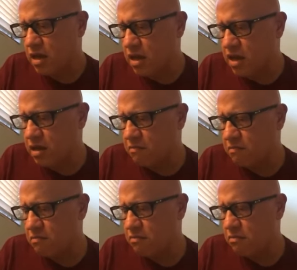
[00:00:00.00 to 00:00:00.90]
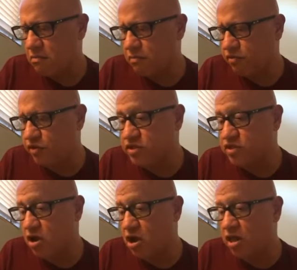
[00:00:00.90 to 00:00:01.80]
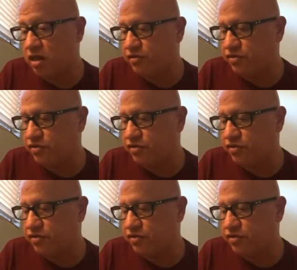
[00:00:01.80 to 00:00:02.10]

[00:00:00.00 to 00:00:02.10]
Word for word: um, those are all in